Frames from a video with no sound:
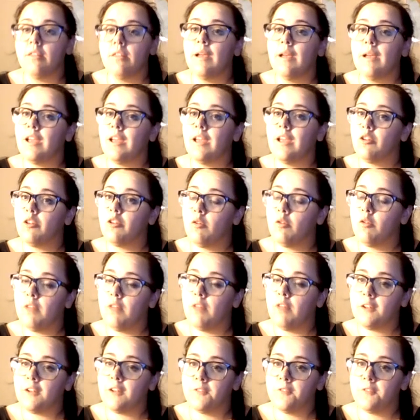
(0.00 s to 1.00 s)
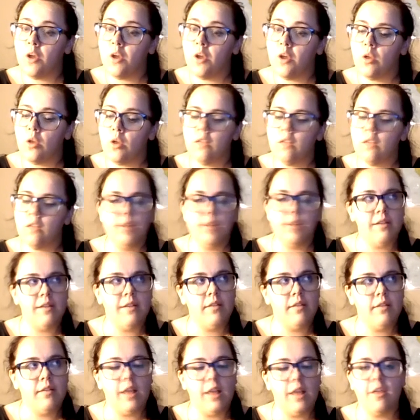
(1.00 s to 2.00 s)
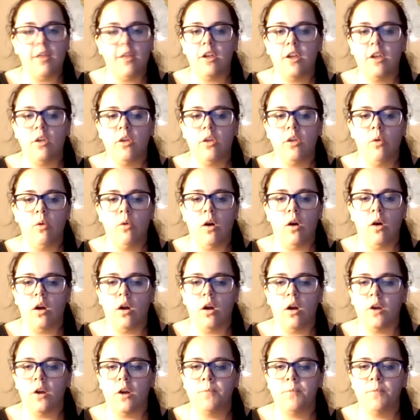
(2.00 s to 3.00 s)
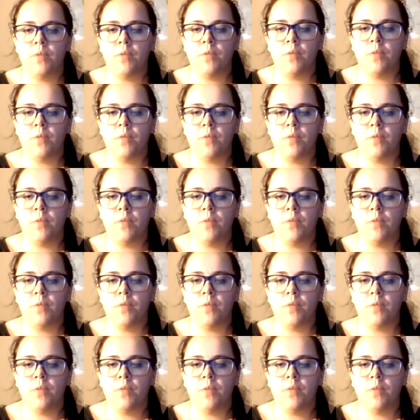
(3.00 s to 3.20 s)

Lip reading: Now, anti-reflective coating, let's say that you are